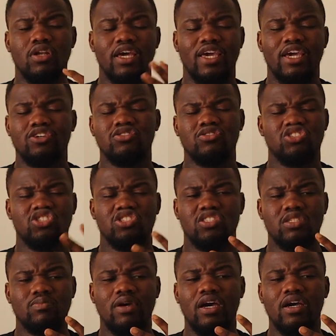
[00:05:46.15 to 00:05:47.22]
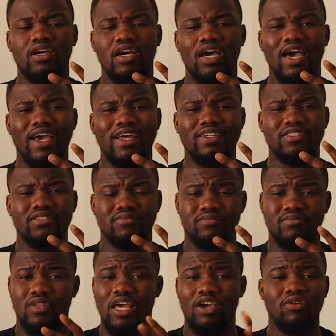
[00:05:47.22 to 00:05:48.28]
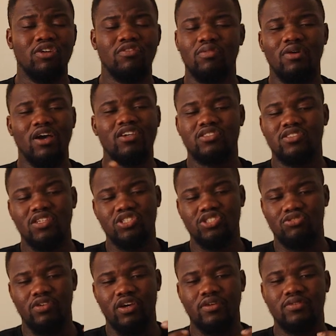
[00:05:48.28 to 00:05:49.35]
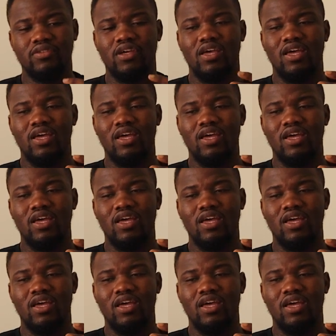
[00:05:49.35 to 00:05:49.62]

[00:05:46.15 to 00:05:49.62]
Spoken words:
like I use GT Bank and like one of the banks in Nigeria,